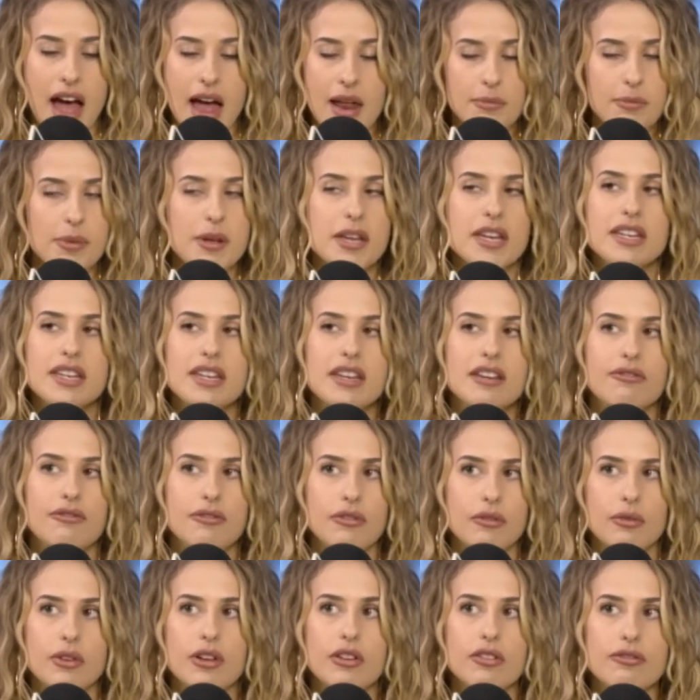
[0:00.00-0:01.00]
NPD
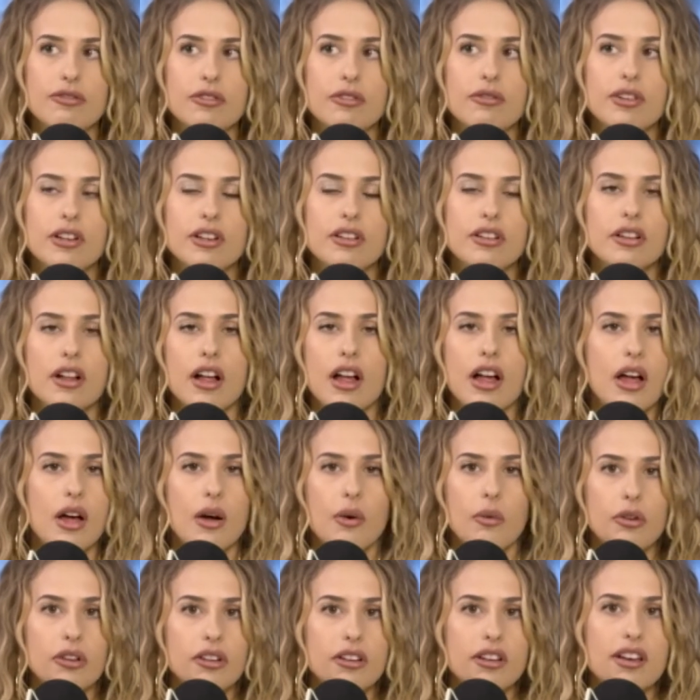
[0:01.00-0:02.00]
for real,
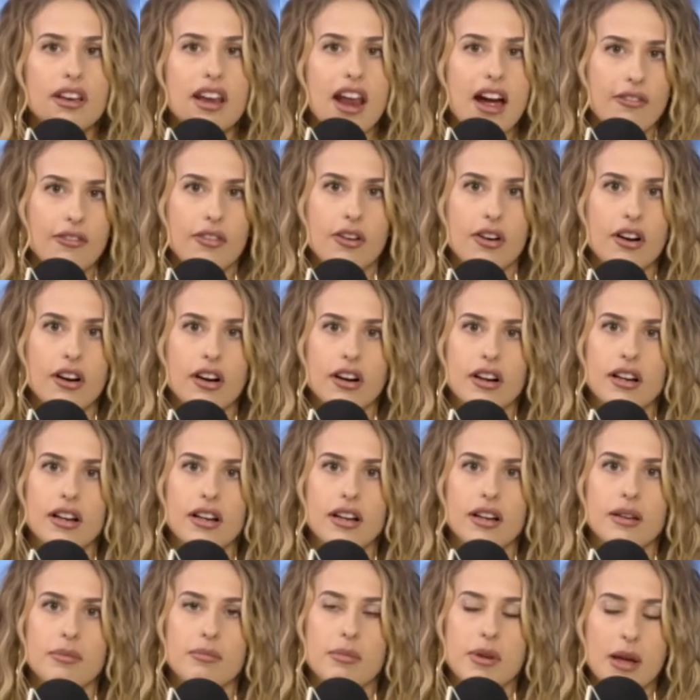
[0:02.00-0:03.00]
will never
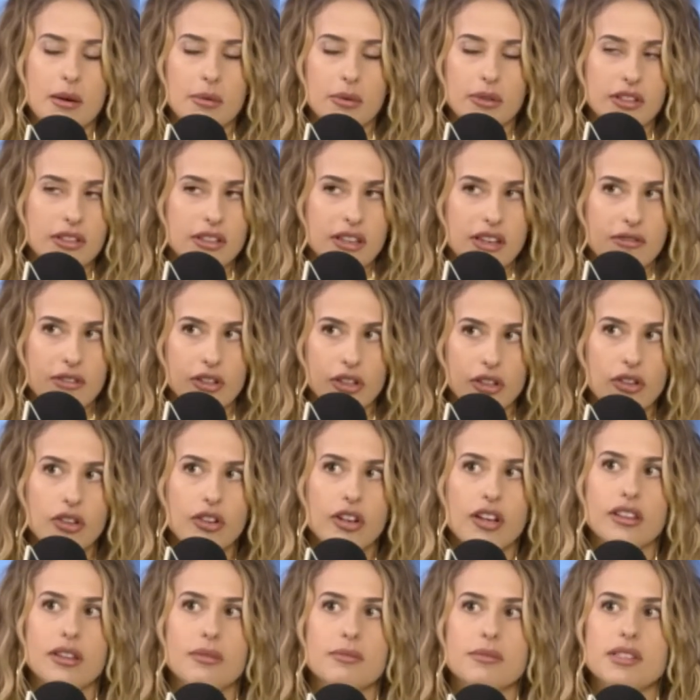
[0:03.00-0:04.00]
be able to even
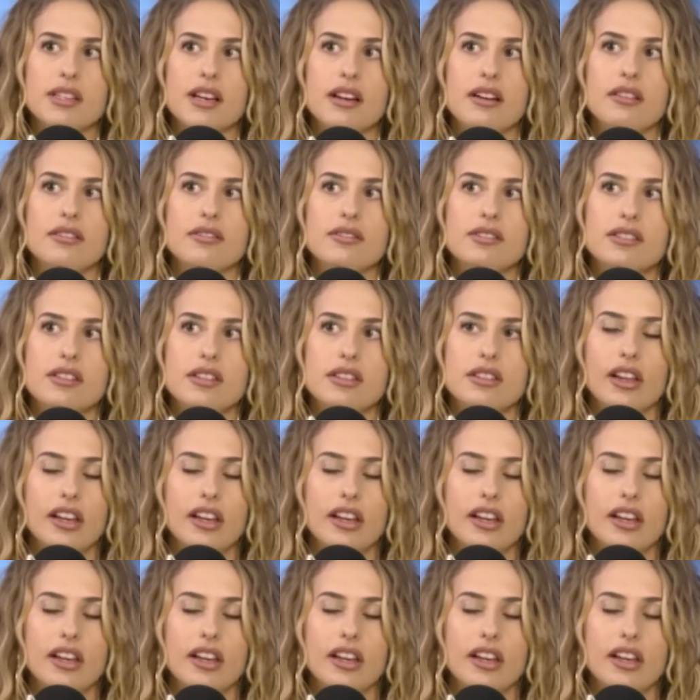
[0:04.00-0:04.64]
look at themselves.